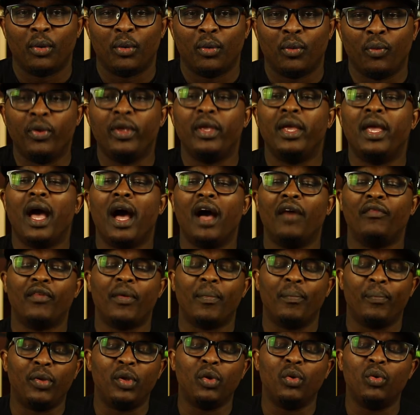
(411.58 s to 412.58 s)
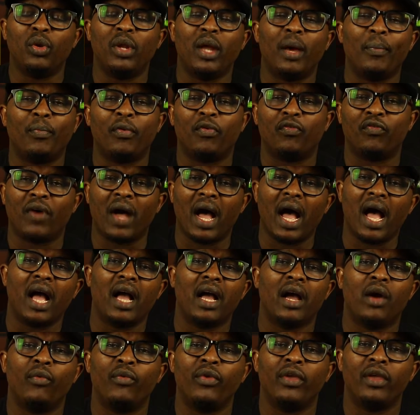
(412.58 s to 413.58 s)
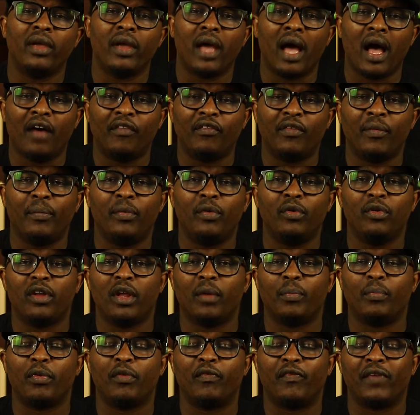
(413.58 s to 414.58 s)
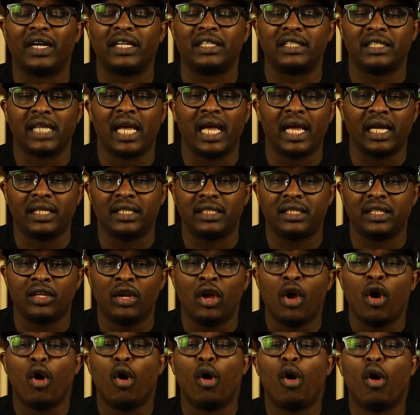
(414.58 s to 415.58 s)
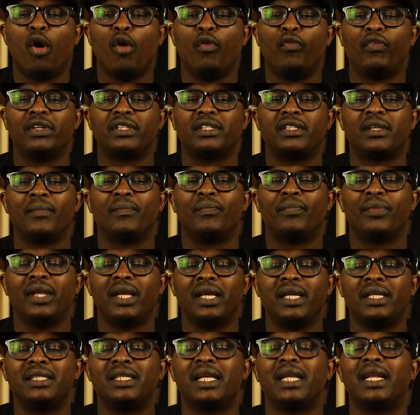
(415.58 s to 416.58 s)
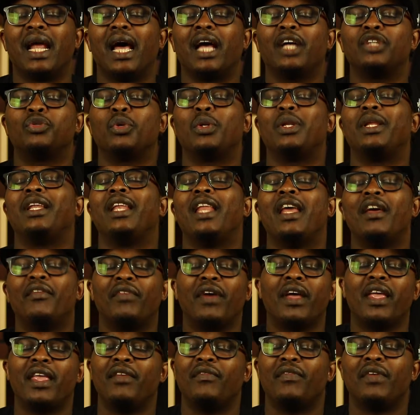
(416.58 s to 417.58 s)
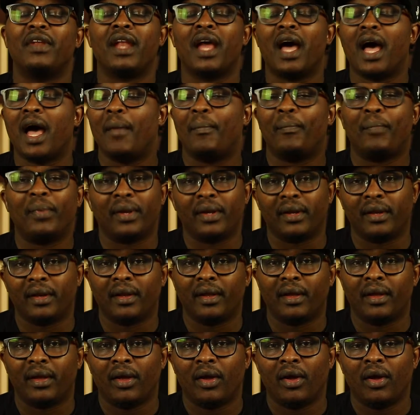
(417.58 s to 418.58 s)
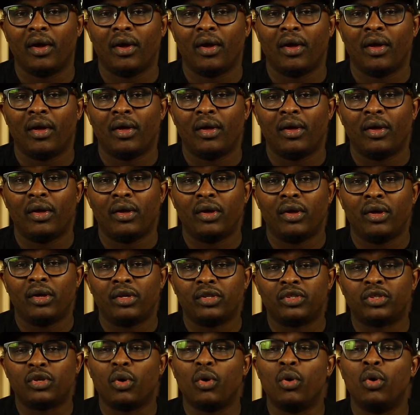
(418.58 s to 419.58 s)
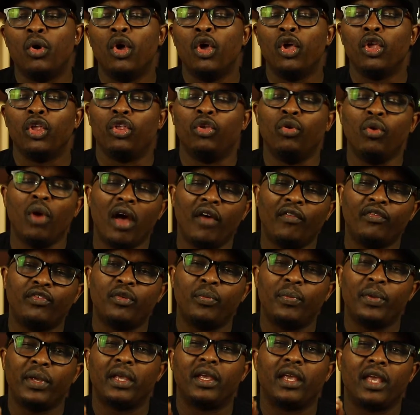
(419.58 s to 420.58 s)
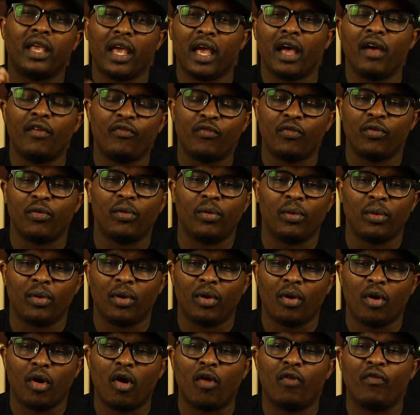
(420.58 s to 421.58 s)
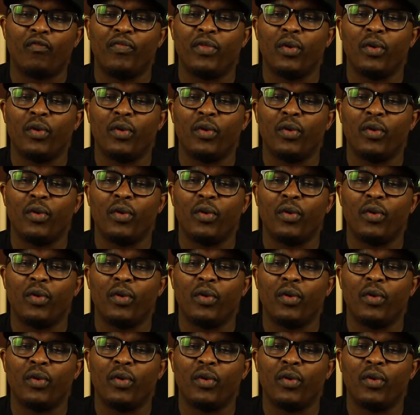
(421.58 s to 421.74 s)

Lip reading: We have a buildup of anger. We have a buildup of anxiety over some things that actually never even happen. So you have to be careful of